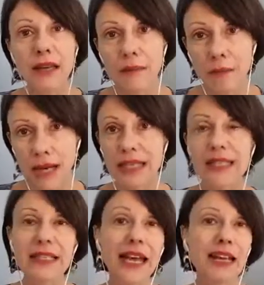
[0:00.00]
money
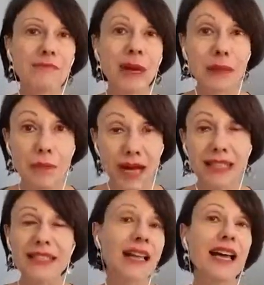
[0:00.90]

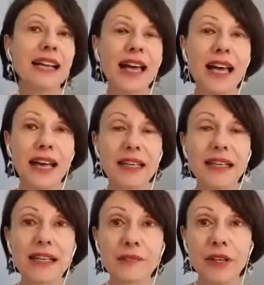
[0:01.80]
mindset and,